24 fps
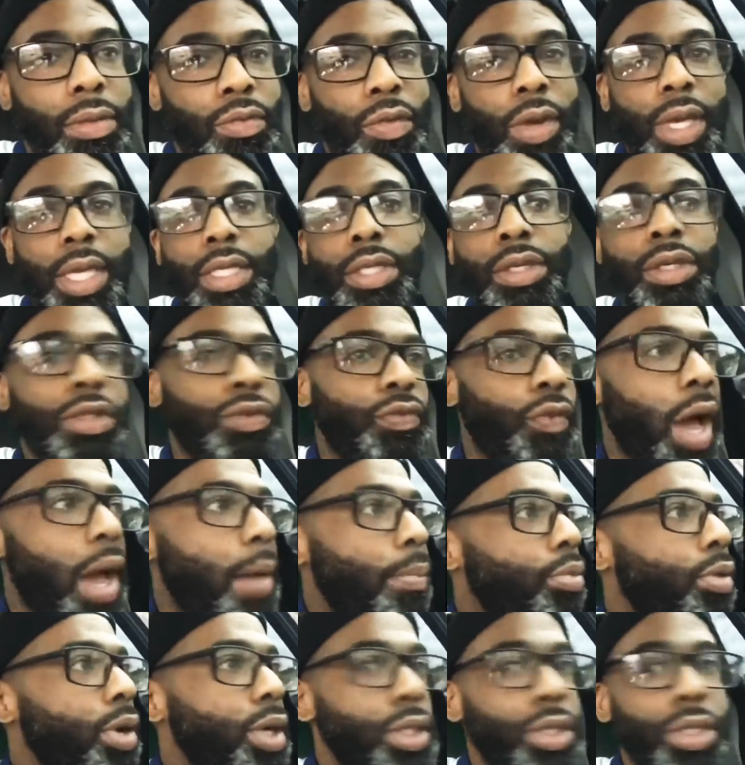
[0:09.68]
raise those
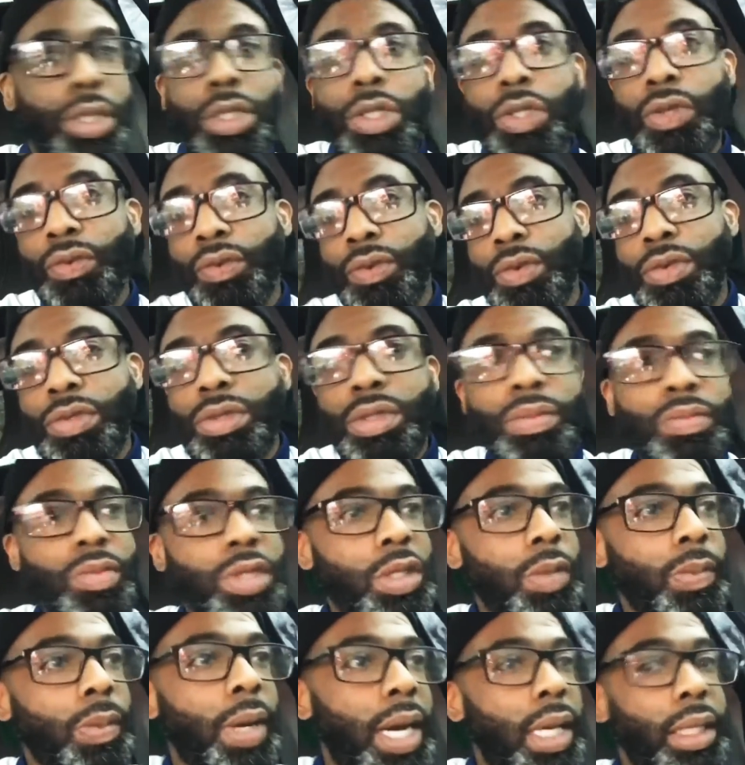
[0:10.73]
vibrations through some
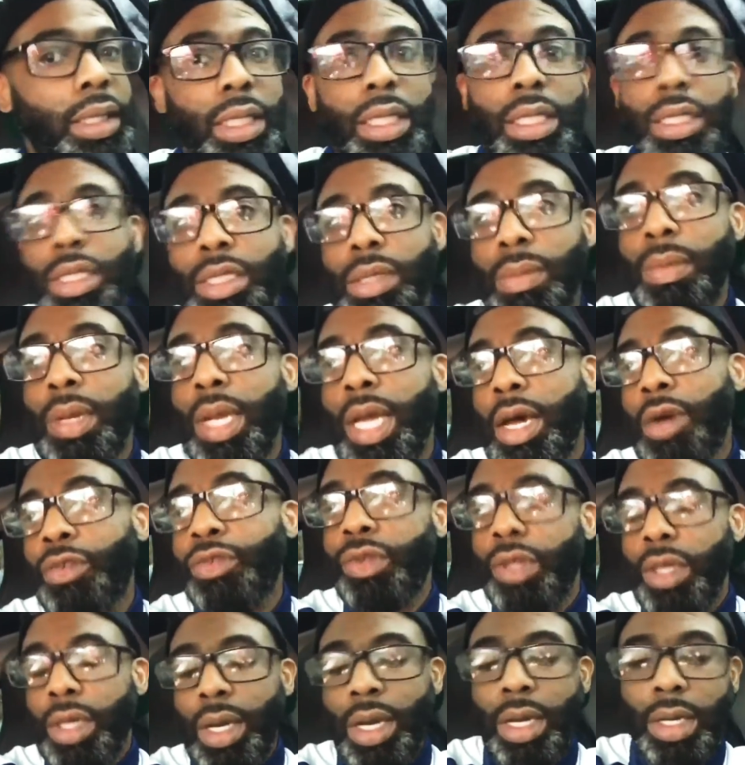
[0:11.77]
smiling and some
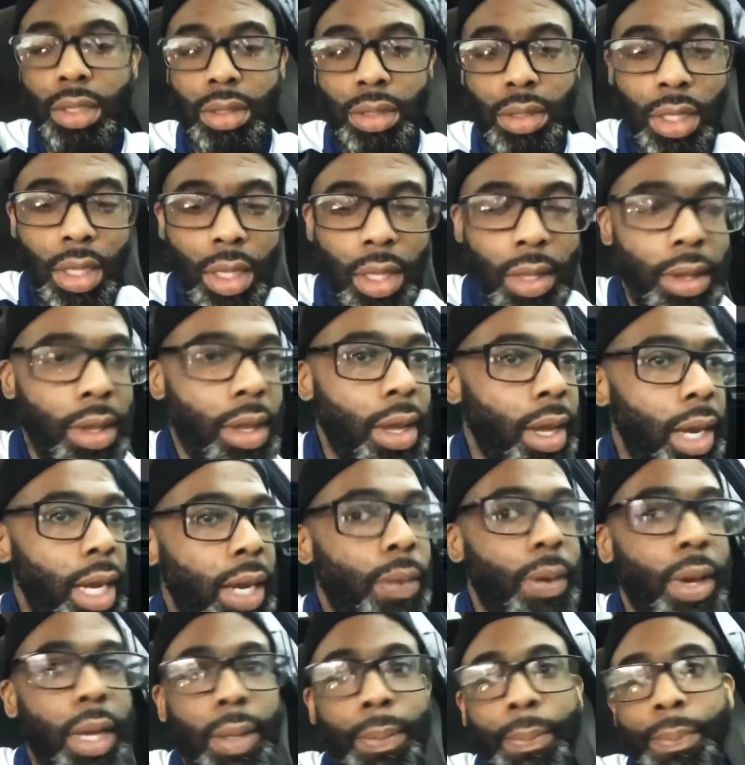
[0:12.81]
laughter, guys.
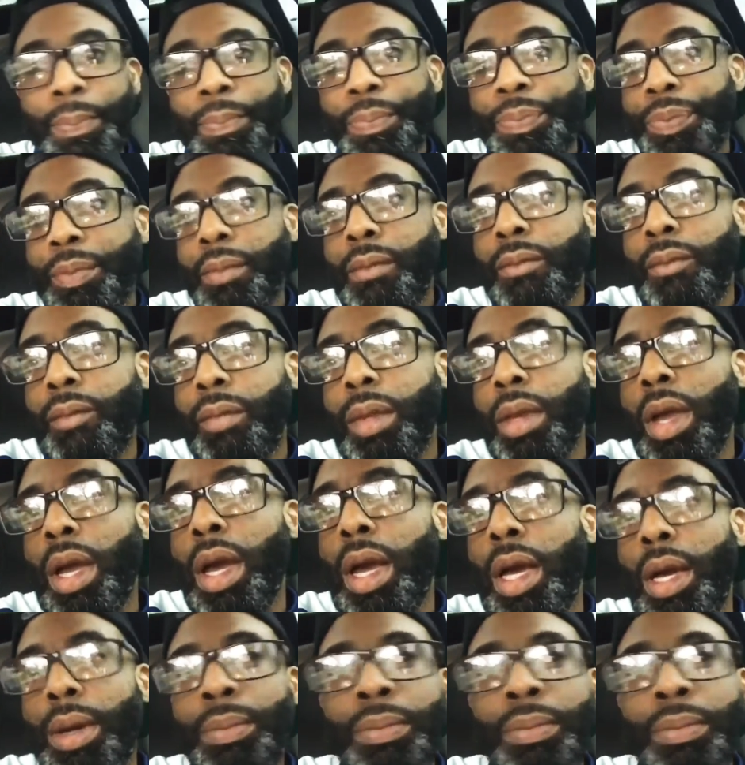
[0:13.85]
Anyway, due